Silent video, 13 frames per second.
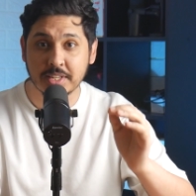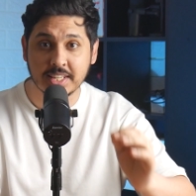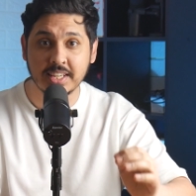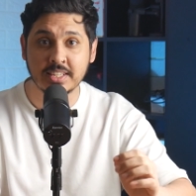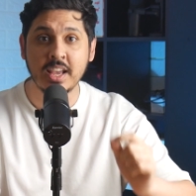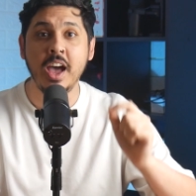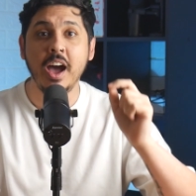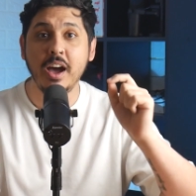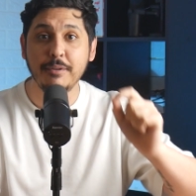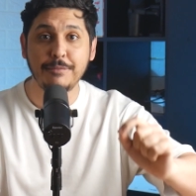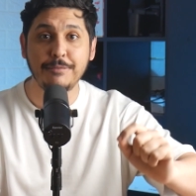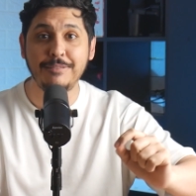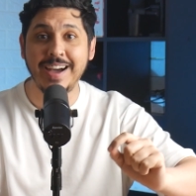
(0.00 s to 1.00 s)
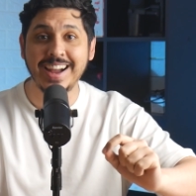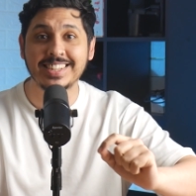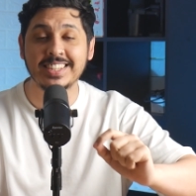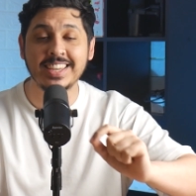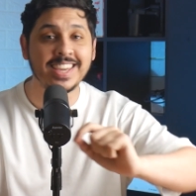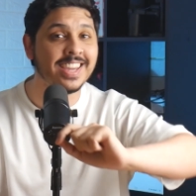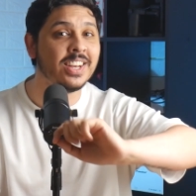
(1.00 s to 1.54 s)
of seats, a
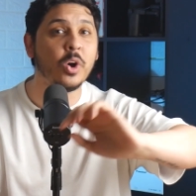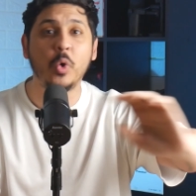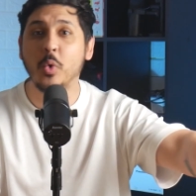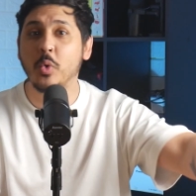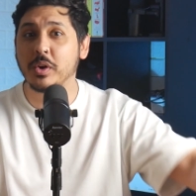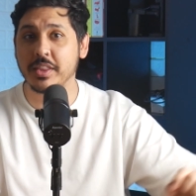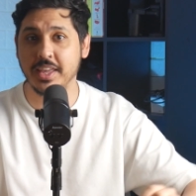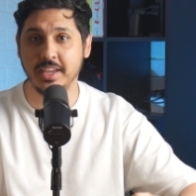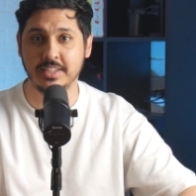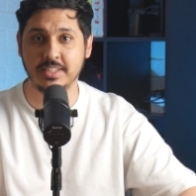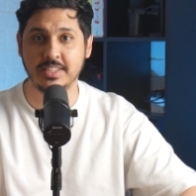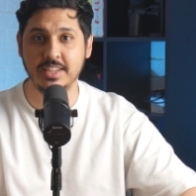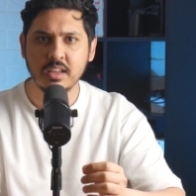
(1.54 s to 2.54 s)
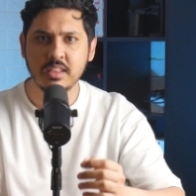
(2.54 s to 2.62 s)
factor in all of this?